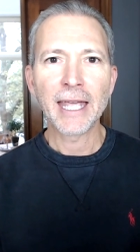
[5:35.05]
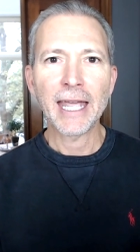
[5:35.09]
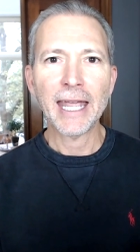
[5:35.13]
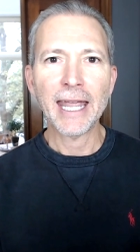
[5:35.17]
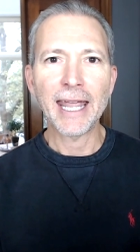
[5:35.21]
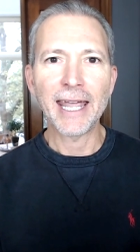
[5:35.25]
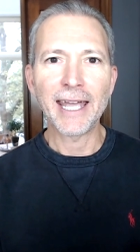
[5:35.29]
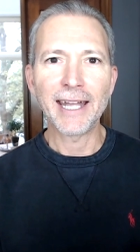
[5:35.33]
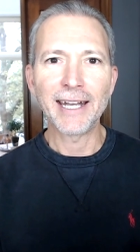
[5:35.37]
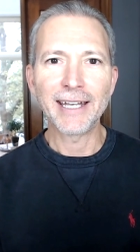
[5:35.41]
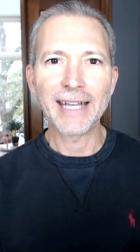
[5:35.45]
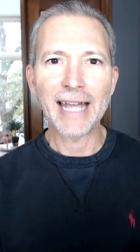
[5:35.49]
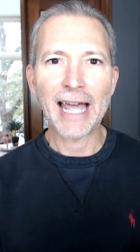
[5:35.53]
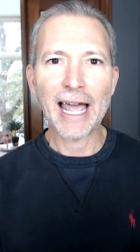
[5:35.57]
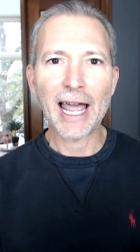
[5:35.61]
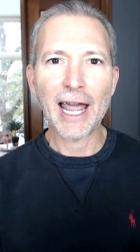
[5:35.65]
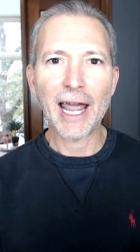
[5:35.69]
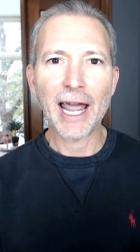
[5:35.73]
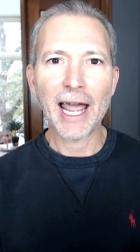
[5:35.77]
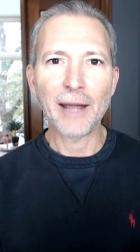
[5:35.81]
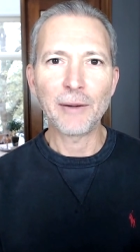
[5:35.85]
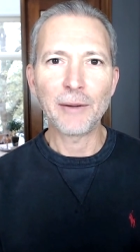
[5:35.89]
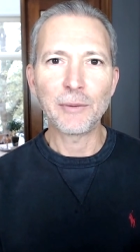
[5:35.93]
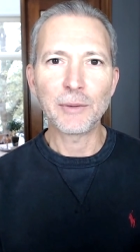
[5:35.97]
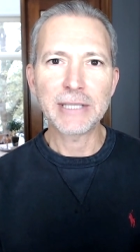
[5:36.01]
and I,
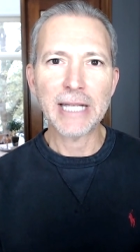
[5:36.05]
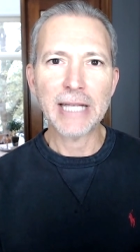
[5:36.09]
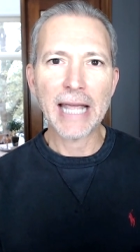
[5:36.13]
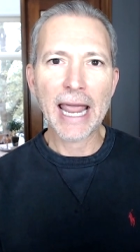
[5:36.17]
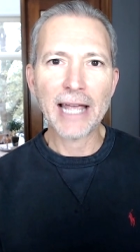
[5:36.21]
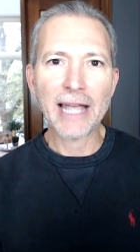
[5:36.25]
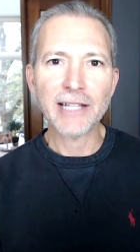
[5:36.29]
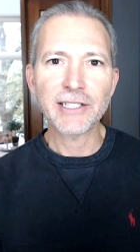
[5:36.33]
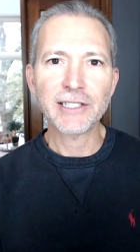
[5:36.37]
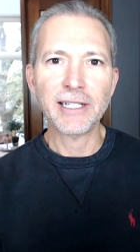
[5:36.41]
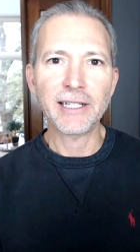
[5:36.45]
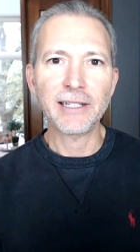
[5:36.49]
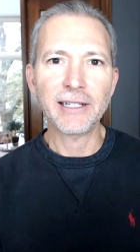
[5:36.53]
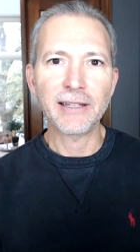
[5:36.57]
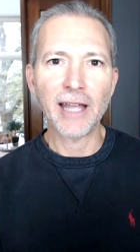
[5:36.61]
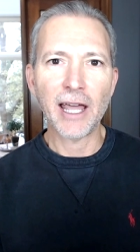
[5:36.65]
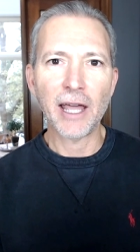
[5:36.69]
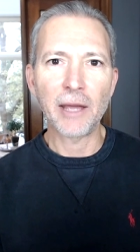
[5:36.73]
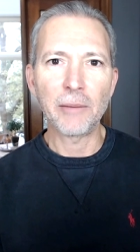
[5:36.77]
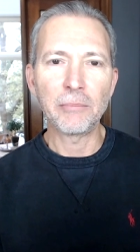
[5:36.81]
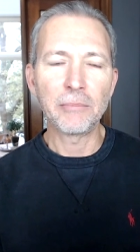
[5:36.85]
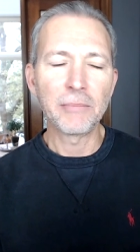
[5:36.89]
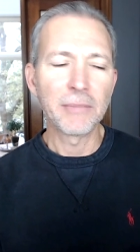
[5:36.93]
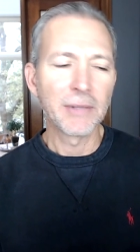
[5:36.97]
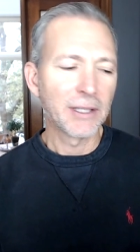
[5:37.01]
I was asking
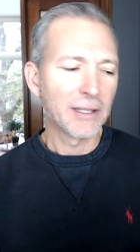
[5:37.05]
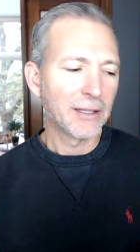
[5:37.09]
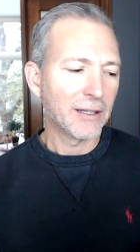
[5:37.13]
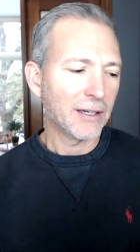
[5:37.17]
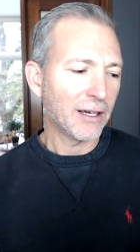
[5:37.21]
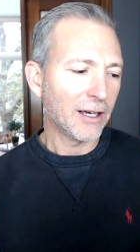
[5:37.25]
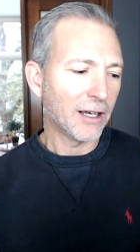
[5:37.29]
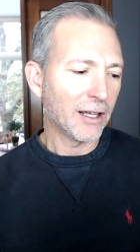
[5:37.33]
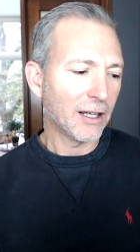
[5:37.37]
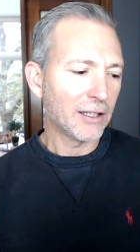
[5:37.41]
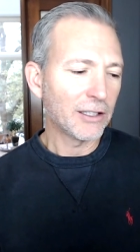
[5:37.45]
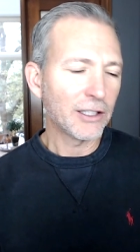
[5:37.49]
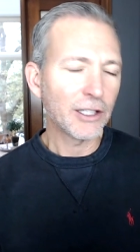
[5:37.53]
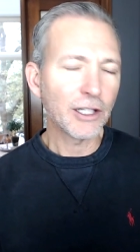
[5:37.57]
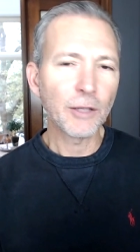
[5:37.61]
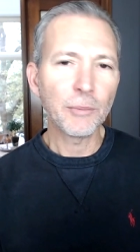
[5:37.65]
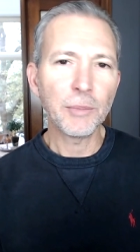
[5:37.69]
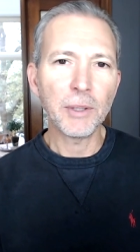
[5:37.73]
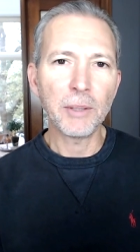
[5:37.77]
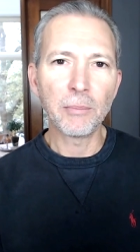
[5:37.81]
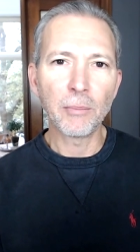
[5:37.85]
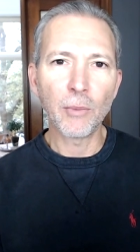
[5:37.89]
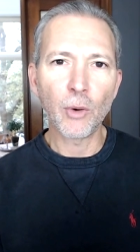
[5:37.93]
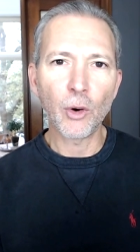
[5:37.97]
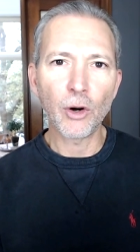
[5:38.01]
them a little
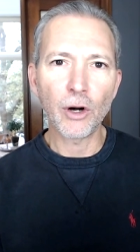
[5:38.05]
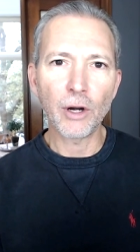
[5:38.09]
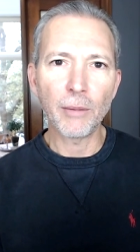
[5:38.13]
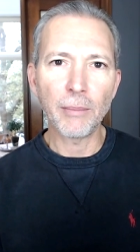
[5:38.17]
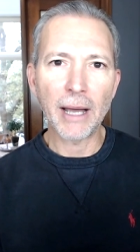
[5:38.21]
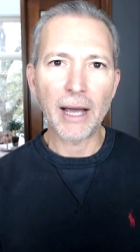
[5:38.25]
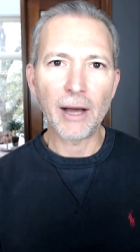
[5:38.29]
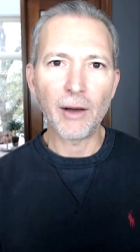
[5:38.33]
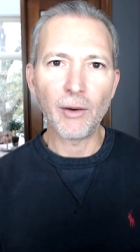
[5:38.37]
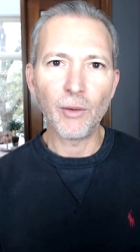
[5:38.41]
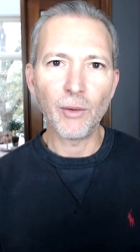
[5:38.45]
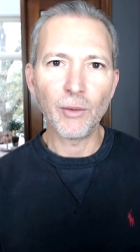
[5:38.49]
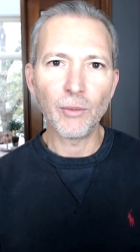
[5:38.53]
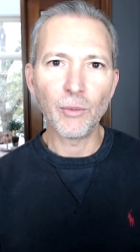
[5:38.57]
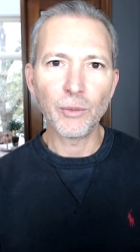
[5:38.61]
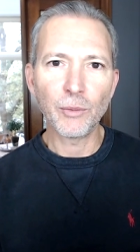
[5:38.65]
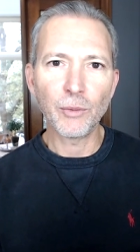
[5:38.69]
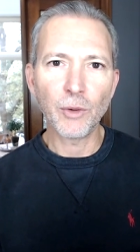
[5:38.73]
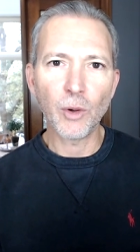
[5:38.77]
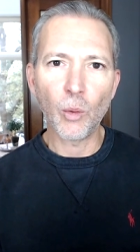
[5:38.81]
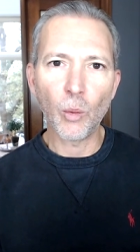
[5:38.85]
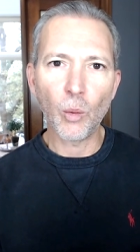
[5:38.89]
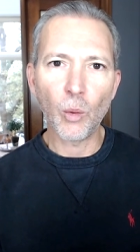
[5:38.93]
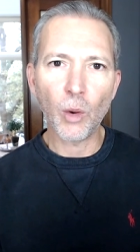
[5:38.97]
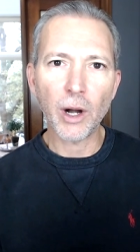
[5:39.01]
bit more about,
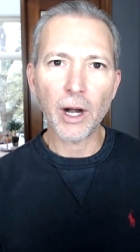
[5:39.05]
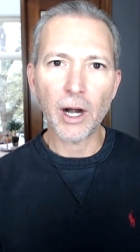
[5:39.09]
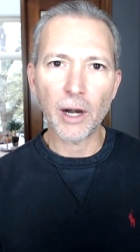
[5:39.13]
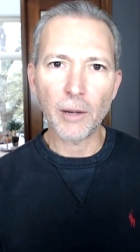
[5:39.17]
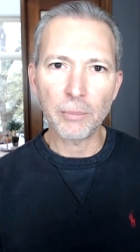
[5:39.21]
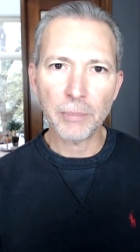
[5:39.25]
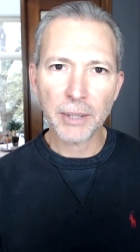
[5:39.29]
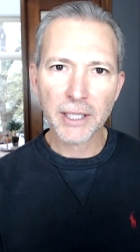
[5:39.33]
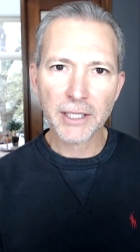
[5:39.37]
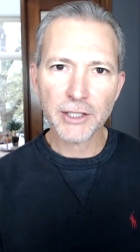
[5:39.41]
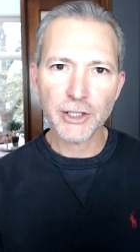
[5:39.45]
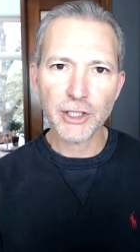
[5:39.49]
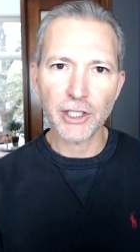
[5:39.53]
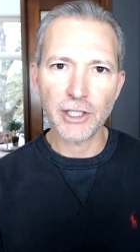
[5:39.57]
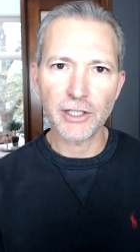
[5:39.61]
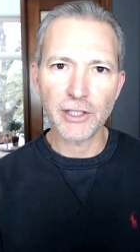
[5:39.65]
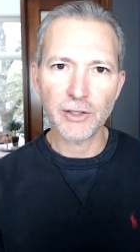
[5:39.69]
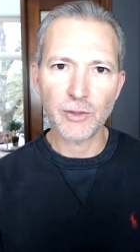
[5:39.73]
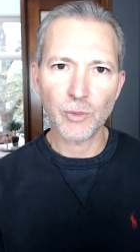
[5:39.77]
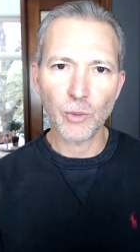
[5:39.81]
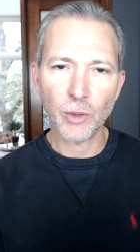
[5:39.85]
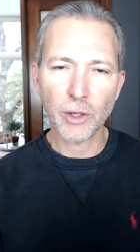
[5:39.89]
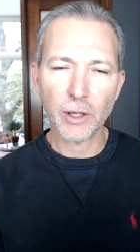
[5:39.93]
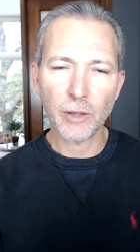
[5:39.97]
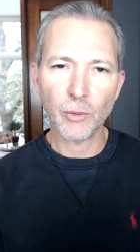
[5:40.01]
you know, what our pitch
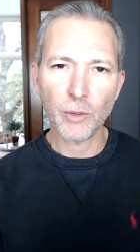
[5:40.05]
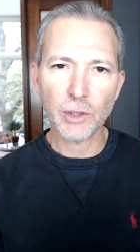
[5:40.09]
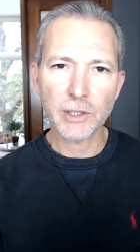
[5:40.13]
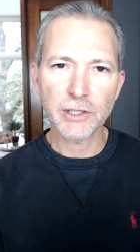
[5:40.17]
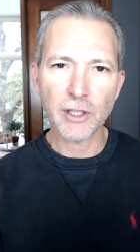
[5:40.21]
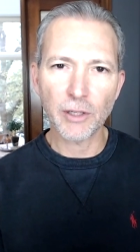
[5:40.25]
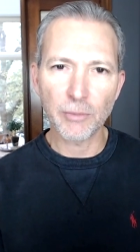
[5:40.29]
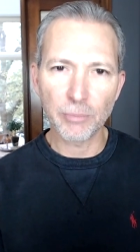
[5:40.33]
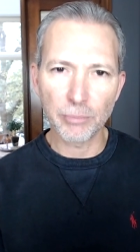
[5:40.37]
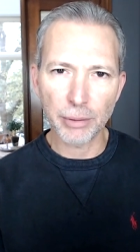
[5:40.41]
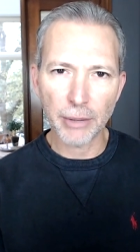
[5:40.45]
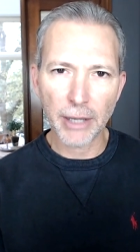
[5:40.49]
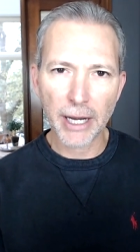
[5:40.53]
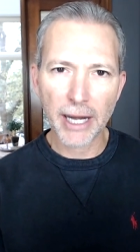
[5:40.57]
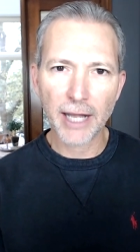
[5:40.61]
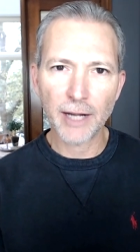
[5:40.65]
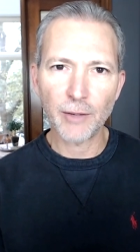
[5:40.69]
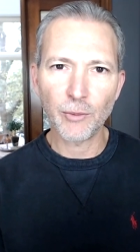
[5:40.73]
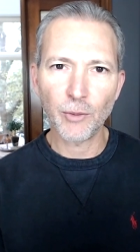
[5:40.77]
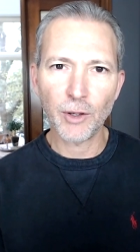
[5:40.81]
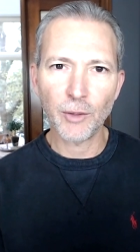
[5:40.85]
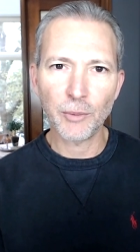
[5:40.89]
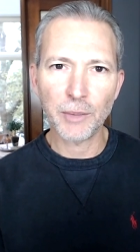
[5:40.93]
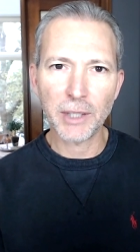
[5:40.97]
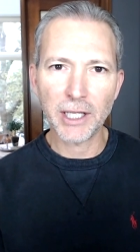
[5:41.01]
is, what, what's our
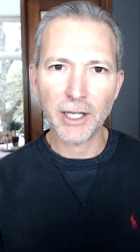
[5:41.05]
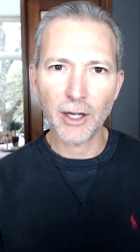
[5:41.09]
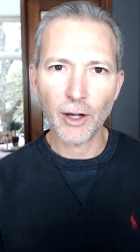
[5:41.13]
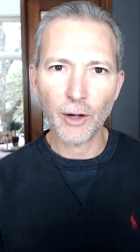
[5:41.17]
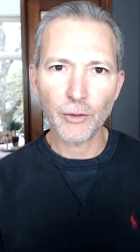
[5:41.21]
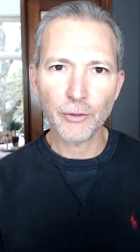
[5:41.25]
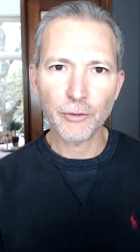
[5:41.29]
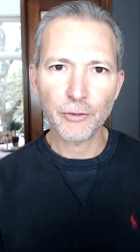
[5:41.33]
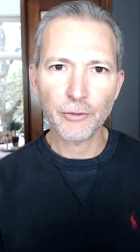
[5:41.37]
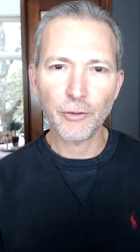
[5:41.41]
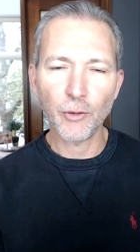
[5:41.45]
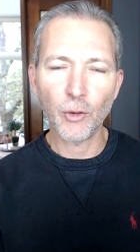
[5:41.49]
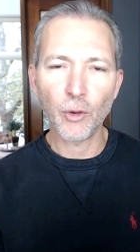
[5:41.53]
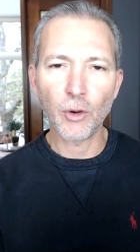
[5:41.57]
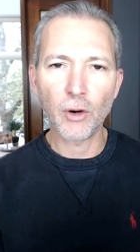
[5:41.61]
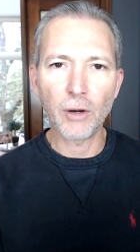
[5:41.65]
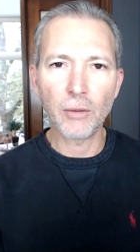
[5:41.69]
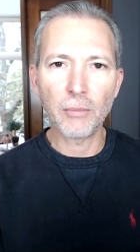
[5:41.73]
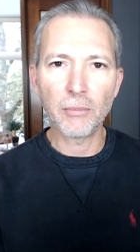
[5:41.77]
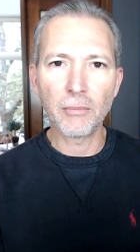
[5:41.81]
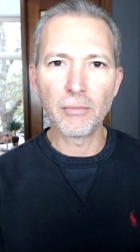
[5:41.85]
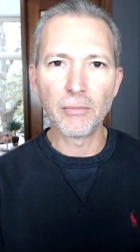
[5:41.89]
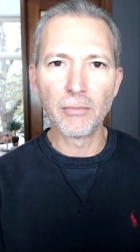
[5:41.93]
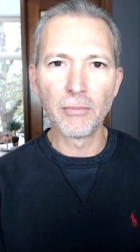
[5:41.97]
brand, what are we known for,